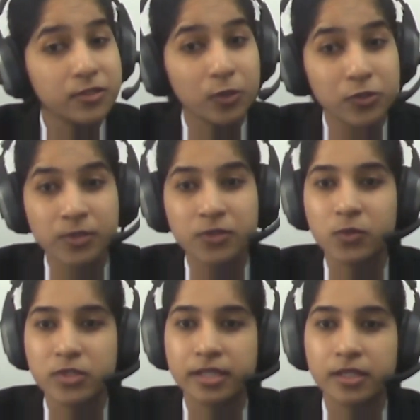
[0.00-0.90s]
is also
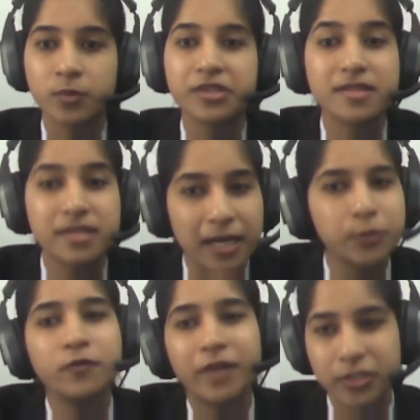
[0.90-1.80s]
associated with the
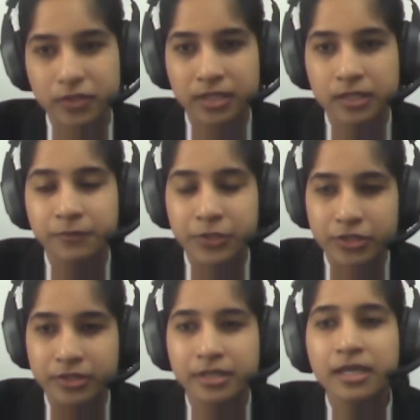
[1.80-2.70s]
Sadhu Vaswani
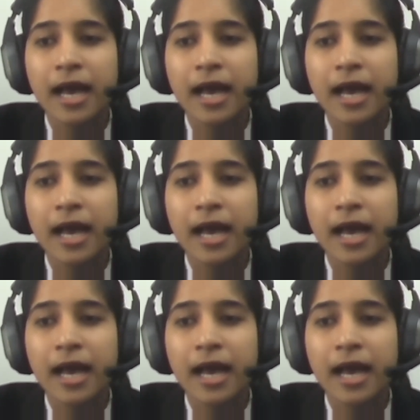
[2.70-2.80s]
mission